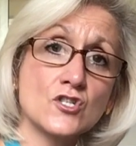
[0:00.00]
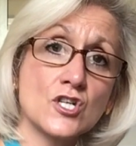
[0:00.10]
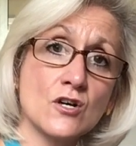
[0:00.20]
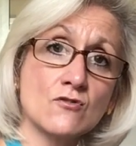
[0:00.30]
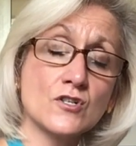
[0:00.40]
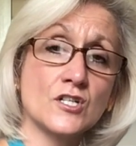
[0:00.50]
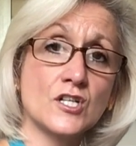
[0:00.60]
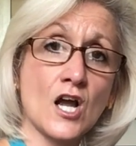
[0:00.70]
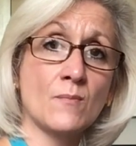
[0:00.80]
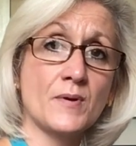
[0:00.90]
children and
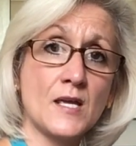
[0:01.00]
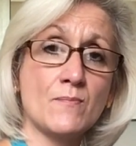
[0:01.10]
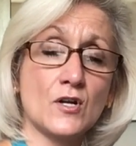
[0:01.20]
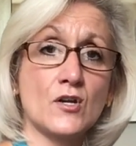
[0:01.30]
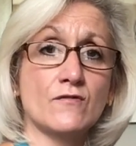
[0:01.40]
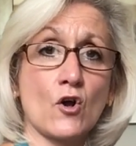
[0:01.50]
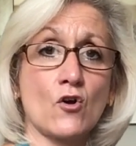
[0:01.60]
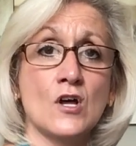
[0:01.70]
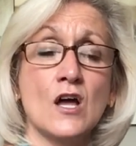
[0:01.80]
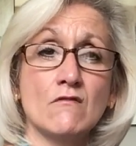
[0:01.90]
young people who've
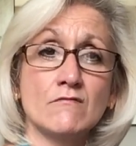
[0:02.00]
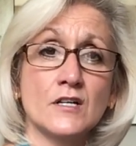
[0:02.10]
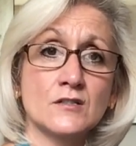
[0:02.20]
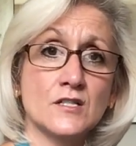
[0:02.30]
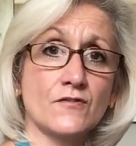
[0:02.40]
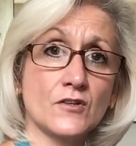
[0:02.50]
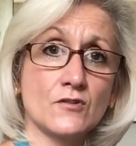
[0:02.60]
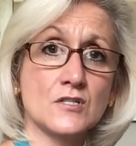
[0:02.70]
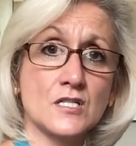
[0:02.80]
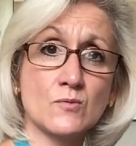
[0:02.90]
got real
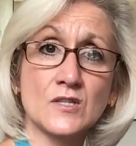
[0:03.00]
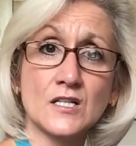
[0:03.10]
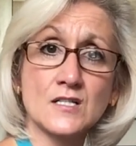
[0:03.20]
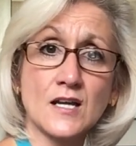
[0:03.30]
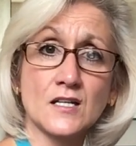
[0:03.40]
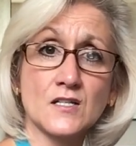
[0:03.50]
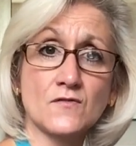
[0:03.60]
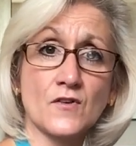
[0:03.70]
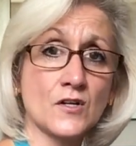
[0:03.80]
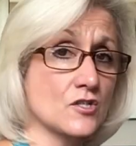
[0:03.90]
difficulties with executive
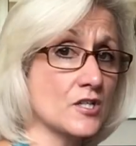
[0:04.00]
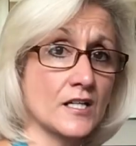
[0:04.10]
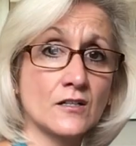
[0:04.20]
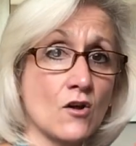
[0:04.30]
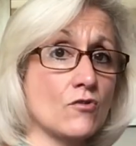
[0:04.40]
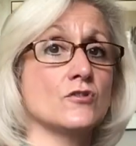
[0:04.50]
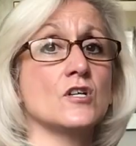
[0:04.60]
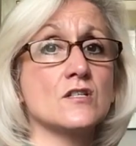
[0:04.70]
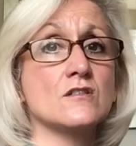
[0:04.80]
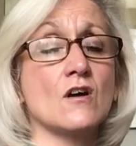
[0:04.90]
functioning, not
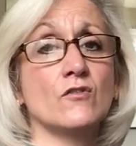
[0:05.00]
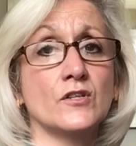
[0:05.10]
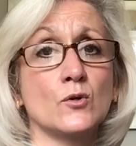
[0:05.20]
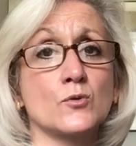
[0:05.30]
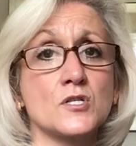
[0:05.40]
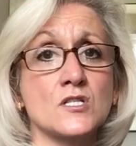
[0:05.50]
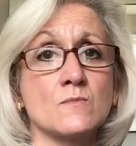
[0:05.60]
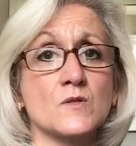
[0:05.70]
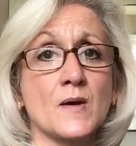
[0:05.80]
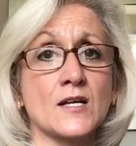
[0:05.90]
just on the autism
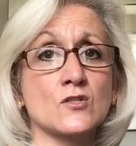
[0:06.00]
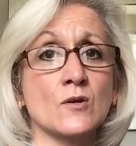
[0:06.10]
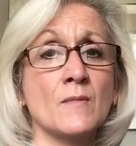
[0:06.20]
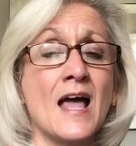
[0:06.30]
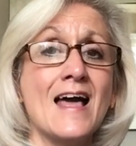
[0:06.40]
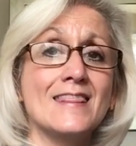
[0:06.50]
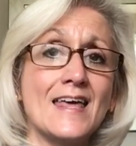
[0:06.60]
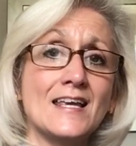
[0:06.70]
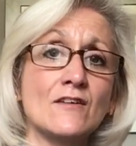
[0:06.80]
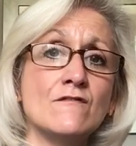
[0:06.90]
spectrum,
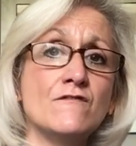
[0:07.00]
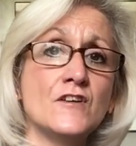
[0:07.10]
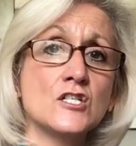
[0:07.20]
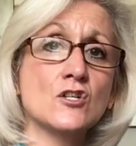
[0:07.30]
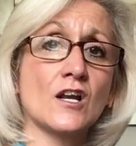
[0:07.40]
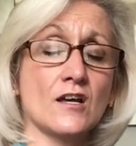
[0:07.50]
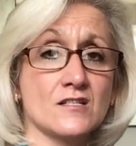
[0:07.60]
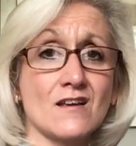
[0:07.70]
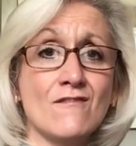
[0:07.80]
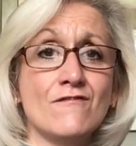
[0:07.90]
they can visualize
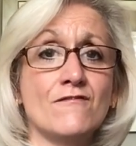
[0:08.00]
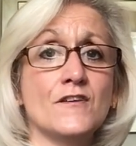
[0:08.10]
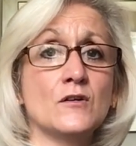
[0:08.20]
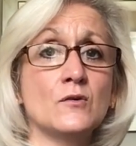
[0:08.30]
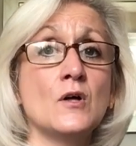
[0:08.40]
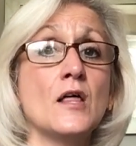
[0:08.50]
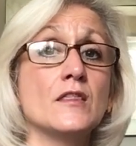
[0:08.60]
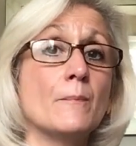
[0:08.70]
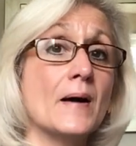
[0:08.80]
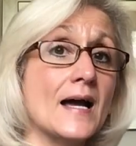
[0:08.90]
and feel the
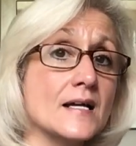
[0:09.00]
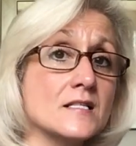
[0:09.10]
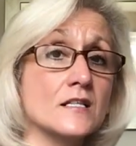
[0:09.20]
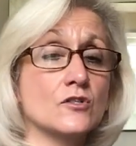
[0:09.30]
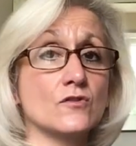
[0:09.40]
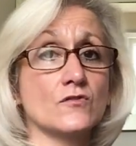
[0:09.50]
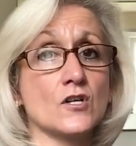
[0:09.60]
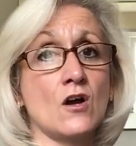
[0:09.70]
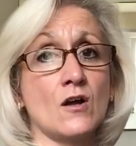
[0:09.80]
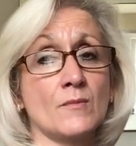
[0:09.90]
passage of
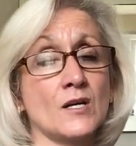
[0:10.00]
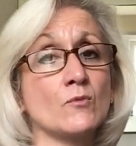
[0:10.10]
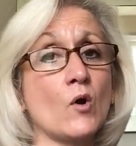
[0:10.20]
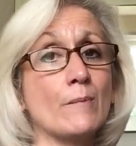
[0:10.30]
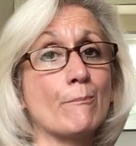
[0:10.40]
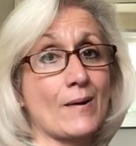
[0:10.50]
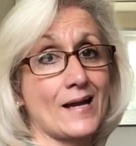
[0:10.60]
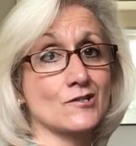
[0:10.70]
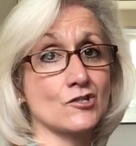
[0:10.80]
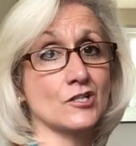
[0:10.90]
time. And I'm quite
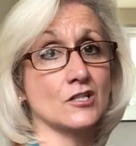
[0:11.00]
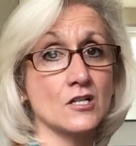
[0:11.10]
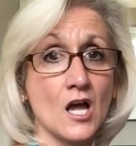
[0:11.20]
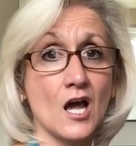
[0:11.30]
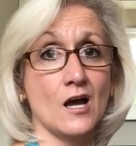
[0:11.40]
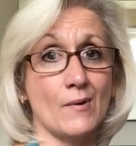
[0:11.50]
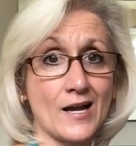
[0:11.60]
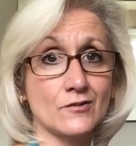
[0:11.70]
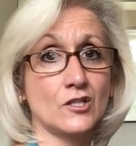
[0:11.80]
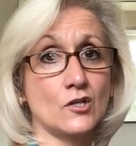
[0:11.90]
passionate
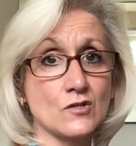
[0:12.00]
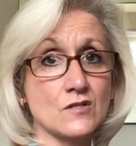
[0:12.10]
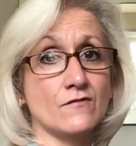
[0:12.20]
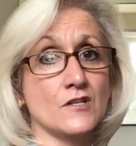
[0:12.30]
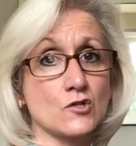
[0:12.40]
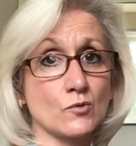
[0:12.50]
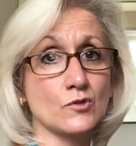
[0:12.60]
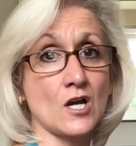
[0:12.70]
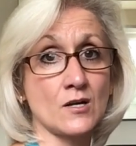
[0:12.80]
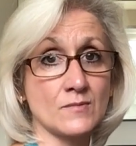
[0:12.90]
about the use of visual
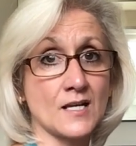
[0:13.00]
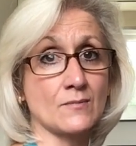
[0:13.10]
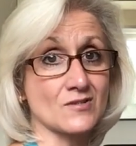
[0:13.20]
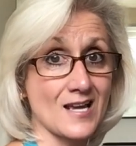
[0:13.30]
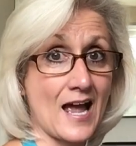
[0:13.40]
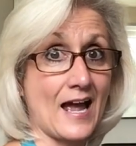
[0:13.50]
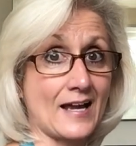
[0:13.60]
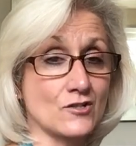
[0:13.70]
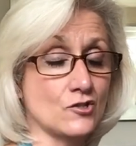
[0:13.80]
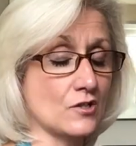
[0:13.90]
timetables,
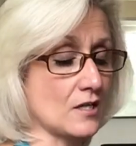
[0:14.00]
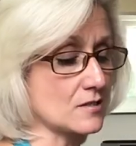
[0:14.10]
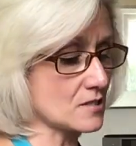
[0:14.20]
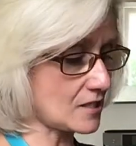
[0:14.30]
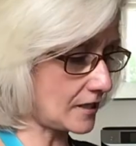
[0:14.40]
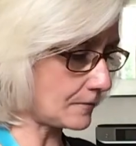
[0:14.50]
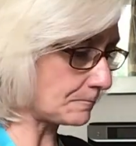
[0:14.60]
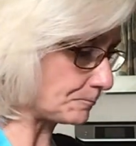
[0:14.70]
as you can see.